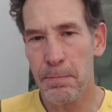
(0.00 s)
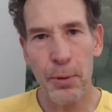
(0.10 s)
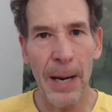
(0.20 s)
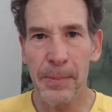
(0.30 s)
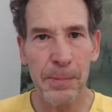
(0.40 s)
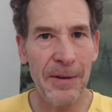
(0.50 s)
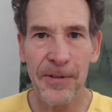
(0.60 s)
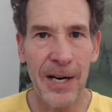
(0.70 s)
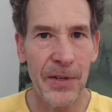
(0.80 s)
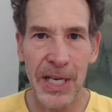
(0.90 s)
perhaps by
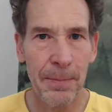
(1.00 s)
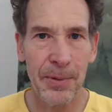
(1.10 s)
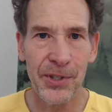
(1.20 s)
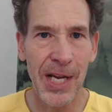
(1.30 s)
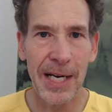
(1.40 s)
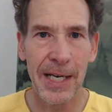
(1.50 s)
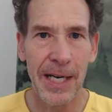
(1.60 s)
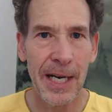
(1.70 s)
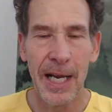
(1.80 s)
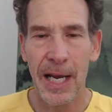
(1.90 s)
5 or 10%.
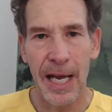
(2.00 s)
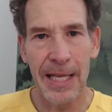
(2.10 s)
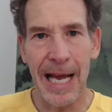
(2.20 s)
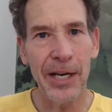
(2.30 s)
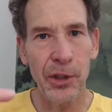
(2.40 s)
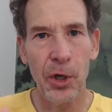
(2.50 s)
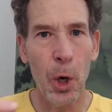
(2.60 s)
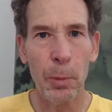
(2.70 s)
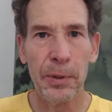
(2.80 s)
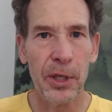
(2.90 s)
And that should
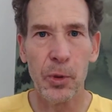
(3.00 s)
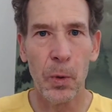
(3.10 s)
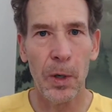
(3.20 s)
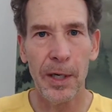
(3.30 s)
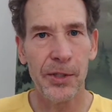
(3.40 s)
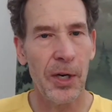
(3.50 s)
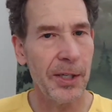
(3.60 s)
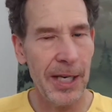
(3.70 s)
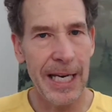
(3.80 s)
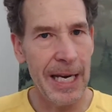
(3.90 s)
open the door, as
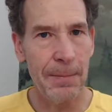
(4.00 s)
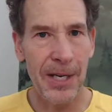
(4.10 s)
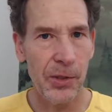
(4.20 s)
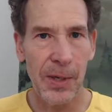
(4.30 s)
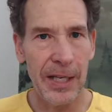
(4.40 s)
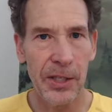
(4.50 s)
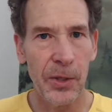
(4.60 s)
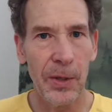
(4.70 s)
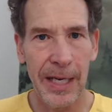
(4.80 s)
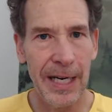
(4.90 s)
long as I keep my strength and
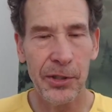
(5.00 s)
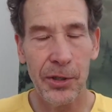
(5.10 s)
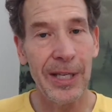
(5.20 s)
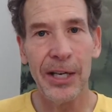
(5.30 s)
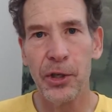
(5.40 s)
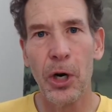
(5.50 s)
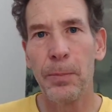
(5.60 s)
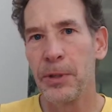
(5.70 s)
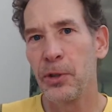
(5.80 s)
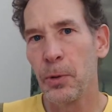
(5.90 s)
don't get injured, that should
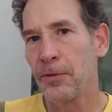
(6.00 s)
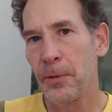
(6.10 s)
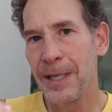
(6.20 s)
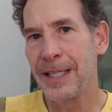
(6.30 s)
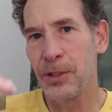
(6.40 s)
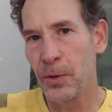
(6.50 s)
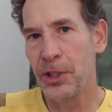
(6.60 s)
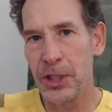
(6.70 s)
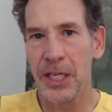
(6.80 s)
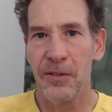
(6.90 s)
open the door for me to
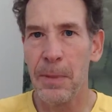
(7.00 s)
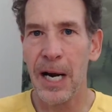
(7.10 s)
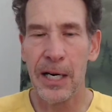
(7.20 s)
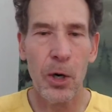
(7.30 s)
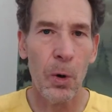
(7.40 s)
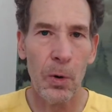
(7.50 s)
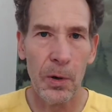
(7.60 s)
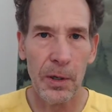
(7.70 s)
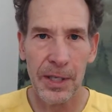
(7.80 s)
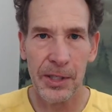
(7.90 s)
achieve my
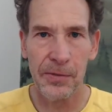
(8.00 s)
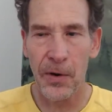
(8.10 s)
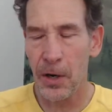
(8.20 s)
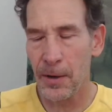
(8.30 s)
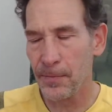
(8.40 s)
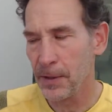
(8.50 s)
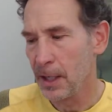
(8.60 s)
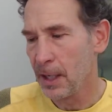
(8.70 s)
goal this fall.